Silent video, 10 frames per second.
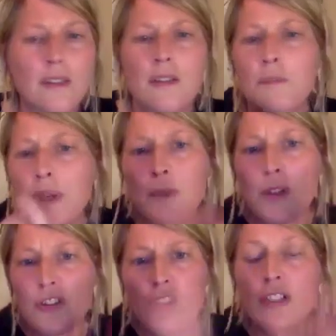people
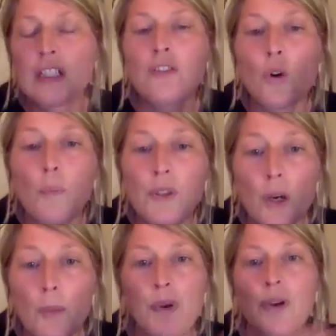are starting to open
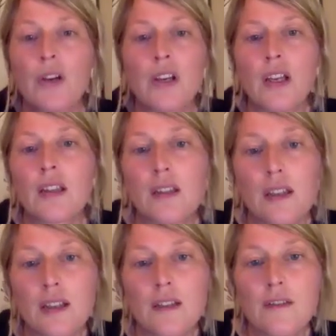up and
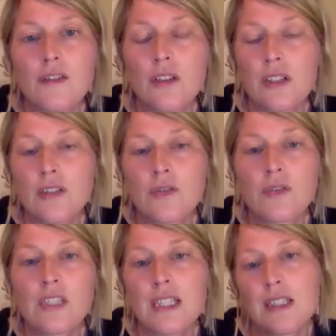starting to
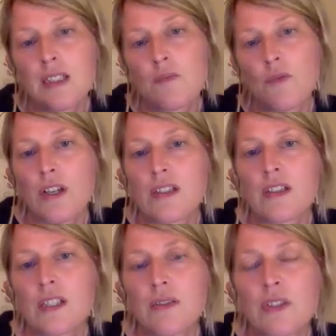see this more as a
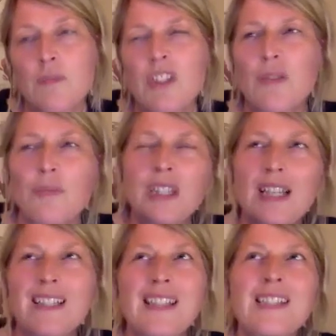serious medium. But
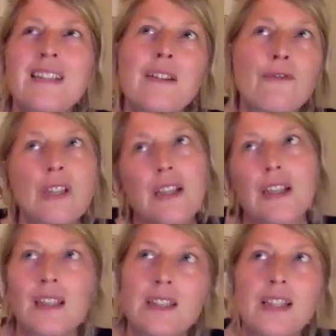I still feel
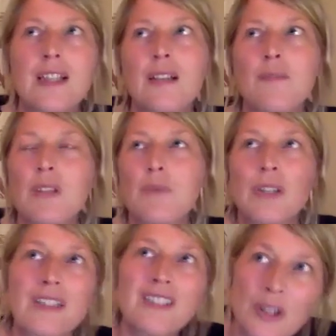like it's a little bit,
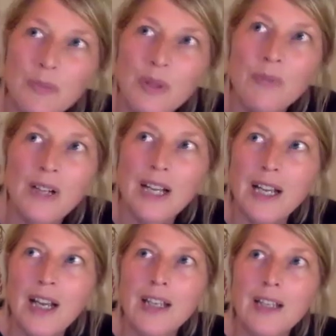when I tell people
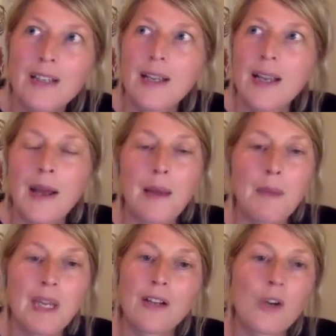I
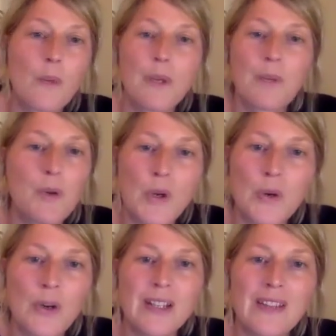make a comic book
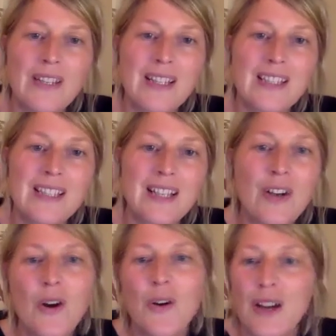or anything, it's like,
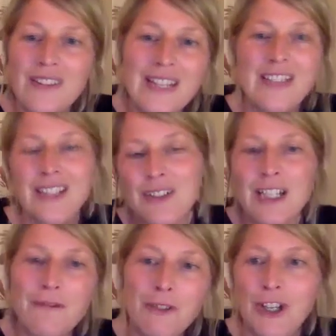oh, that sounds
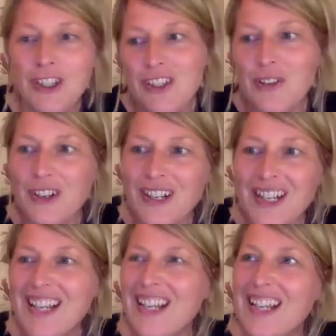like fun,
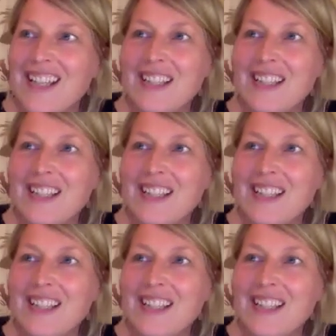and